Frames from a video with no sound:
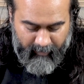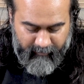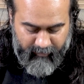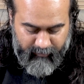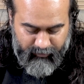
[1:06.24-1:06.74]

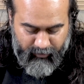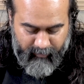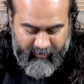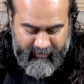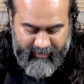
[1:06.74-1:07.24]
from
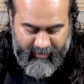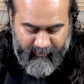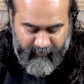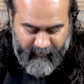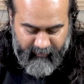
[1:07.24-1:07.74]
Sukhmani
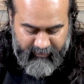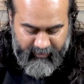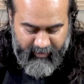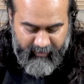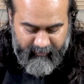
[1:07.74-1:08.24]
Sahib.
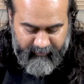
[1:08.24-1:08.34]
Firstly,